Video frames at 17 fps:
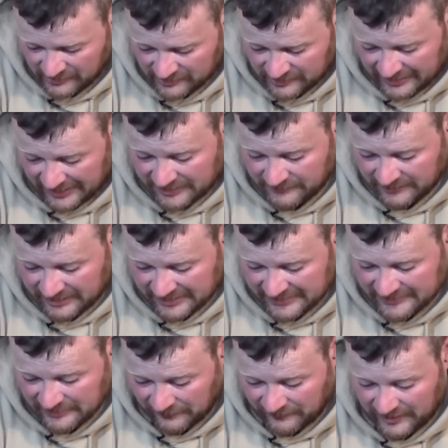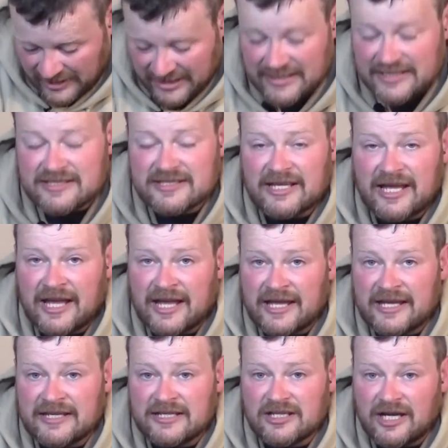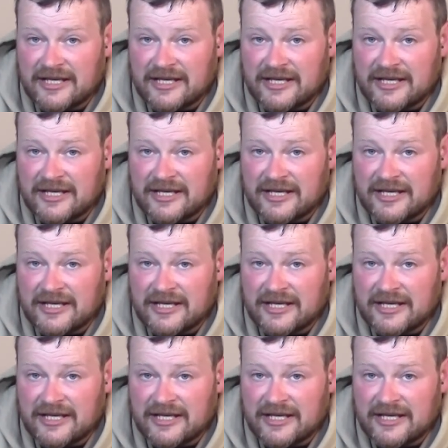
So that's what this stuff is, and